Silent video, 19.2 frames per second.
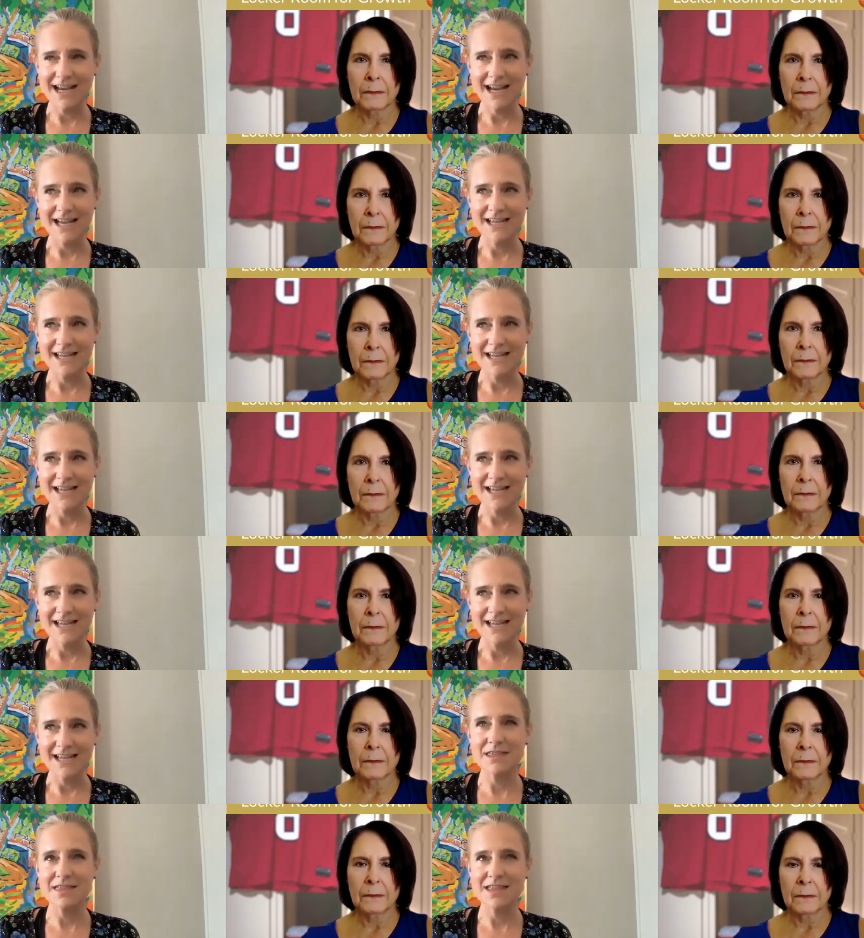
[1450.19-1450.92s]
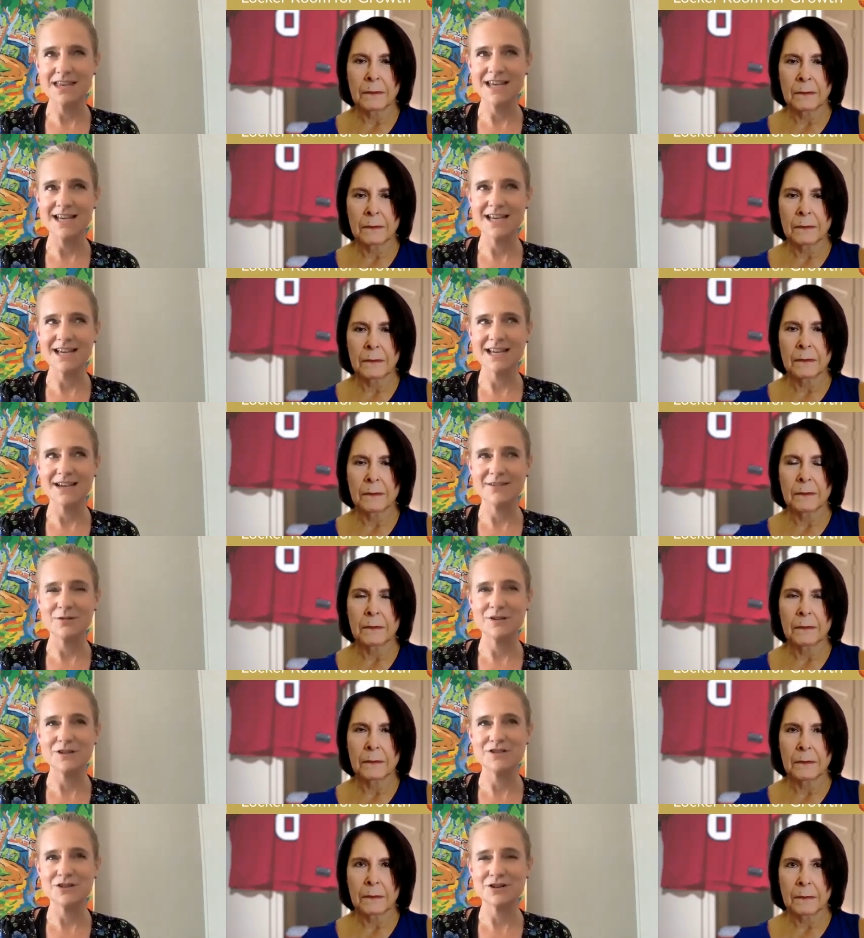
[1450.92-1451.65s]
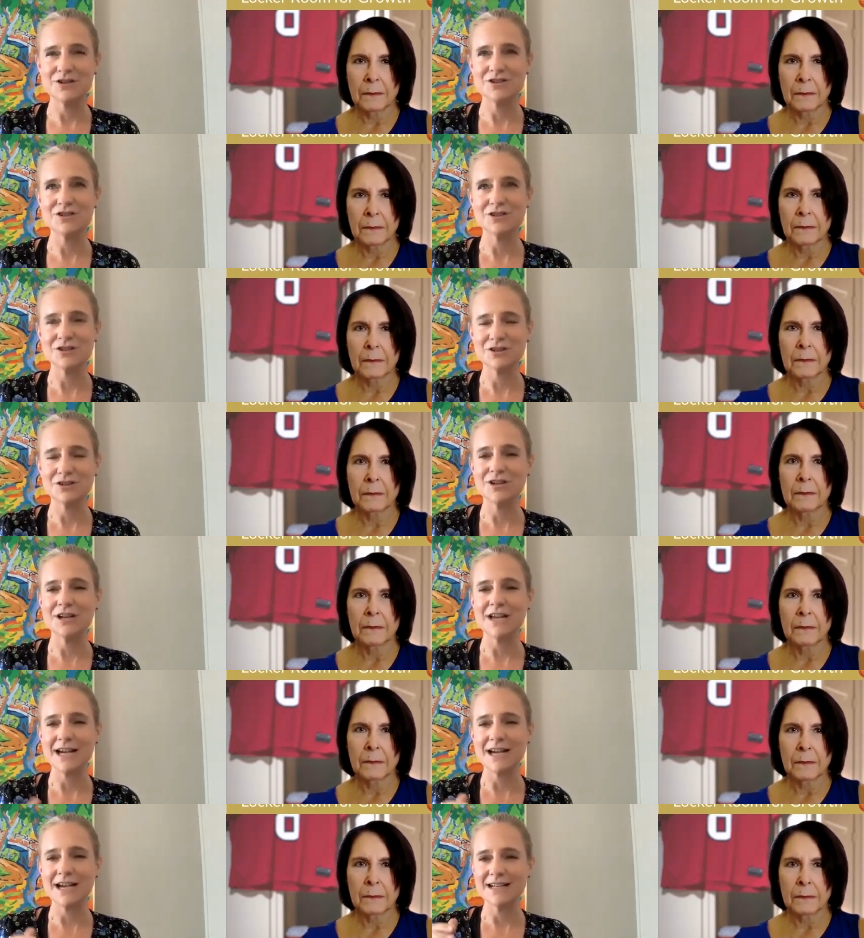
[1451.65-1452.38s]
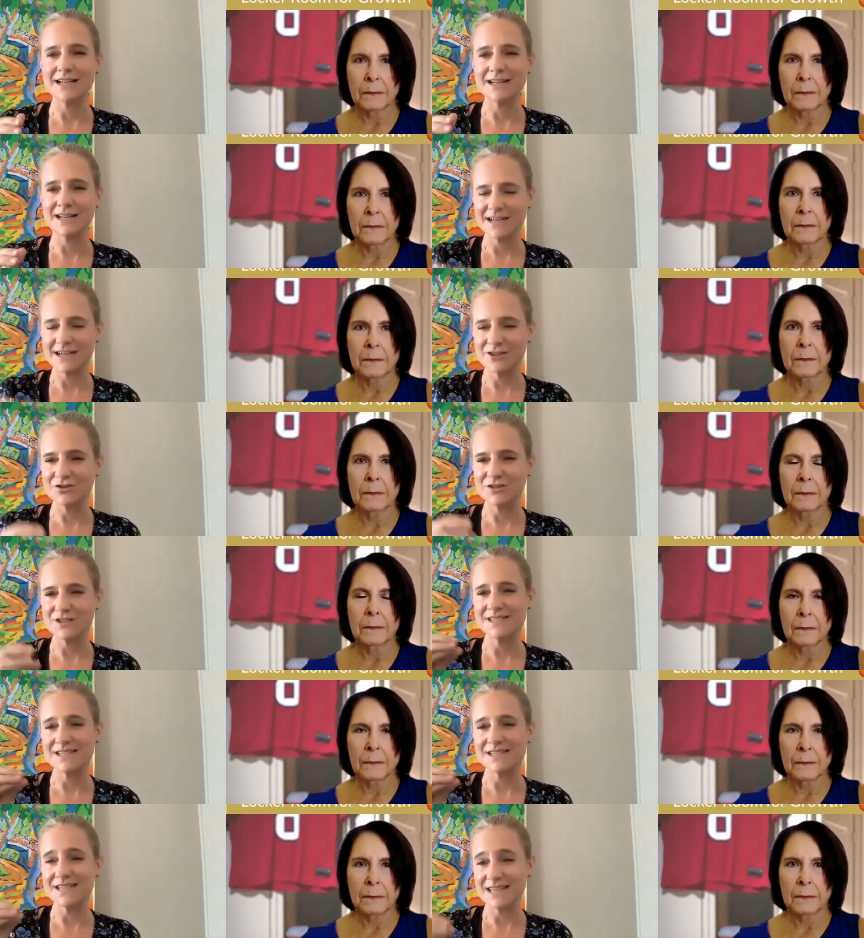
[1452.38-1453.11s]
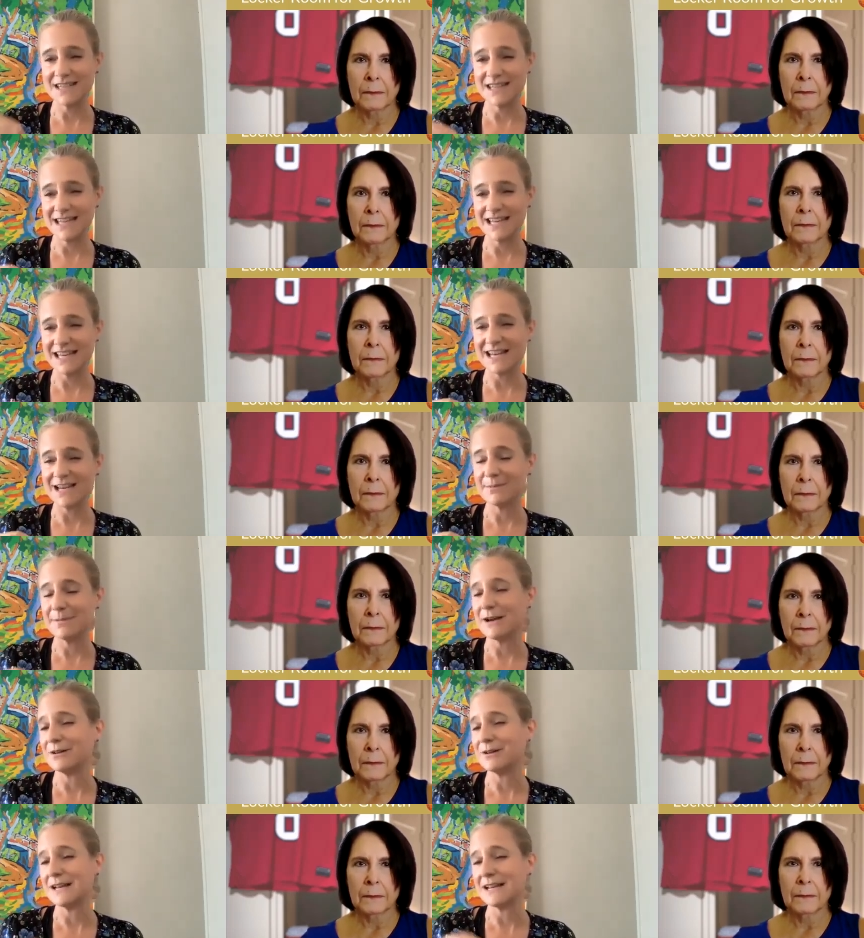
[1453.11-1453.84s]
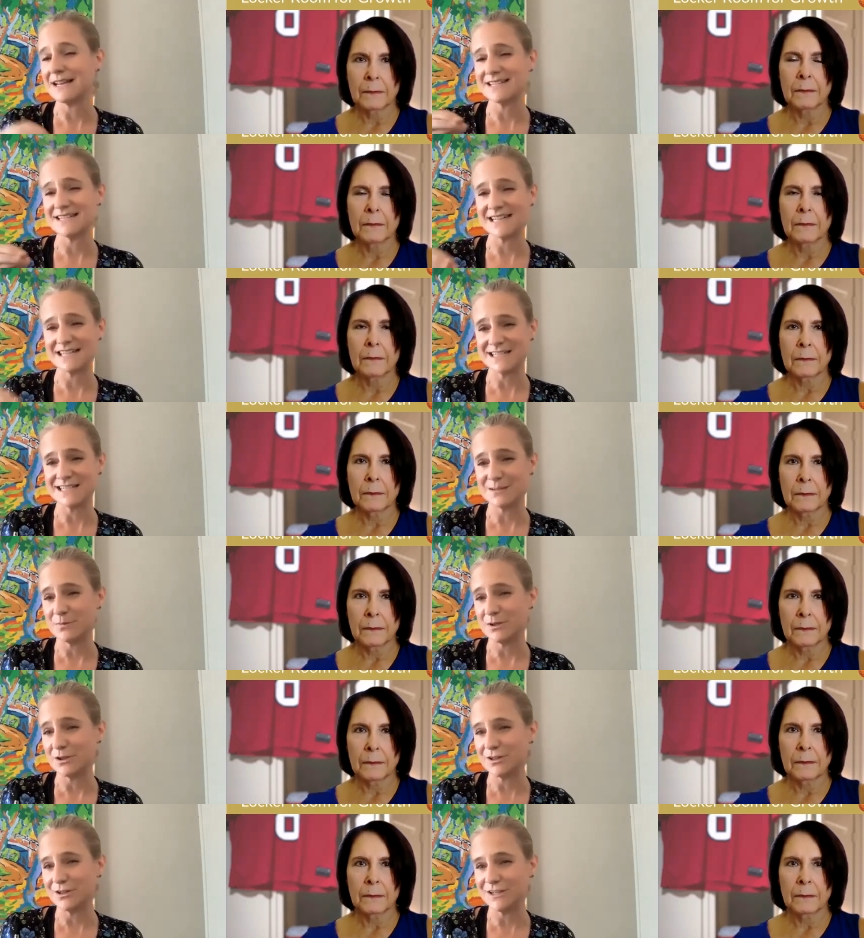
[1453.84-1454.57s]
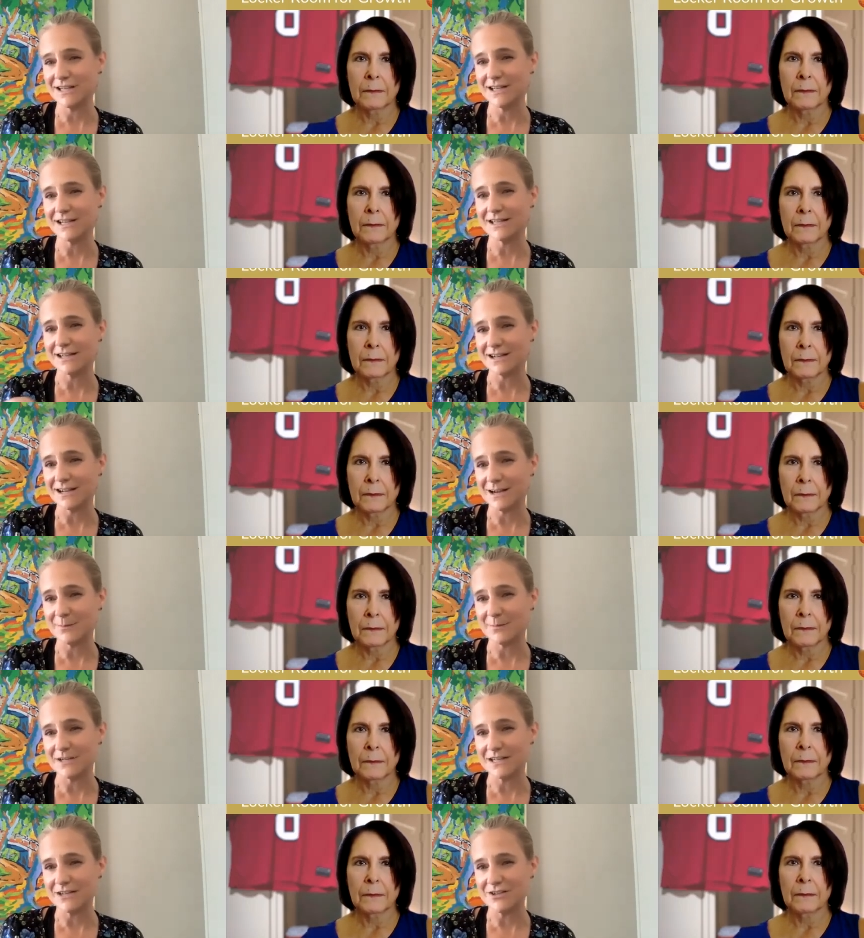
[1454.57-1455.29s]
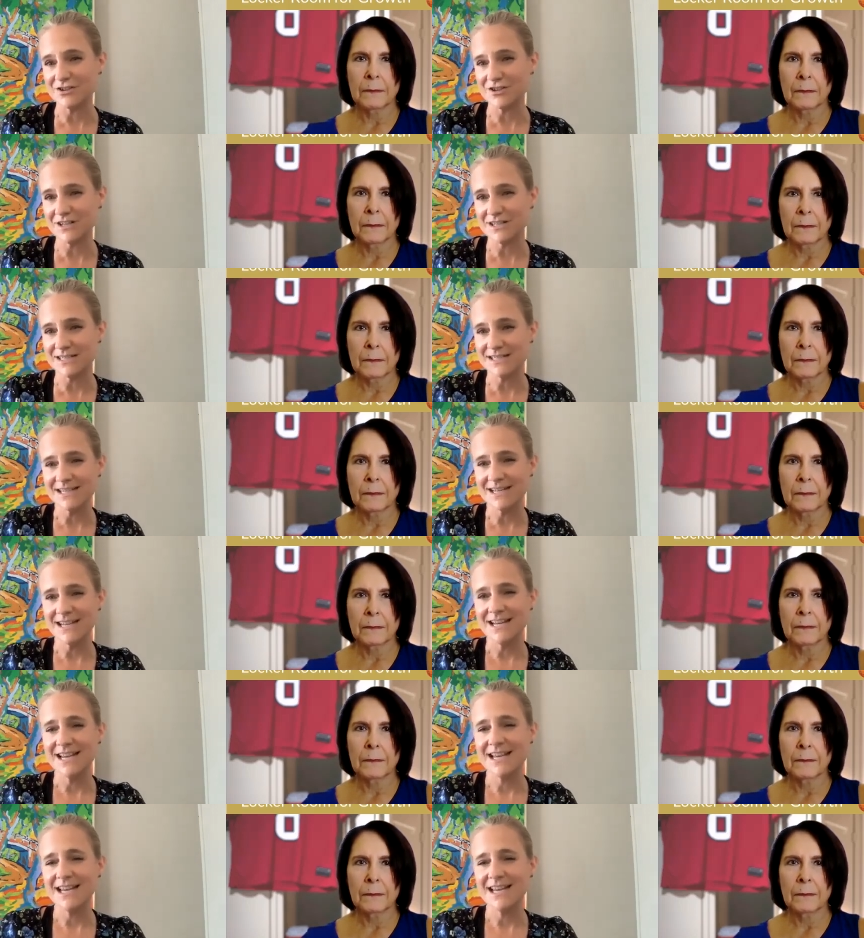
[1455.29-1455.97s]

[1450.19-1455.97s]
Speaker 1: And so I think if we start to look at countries and thinking about accessibility and accommodations,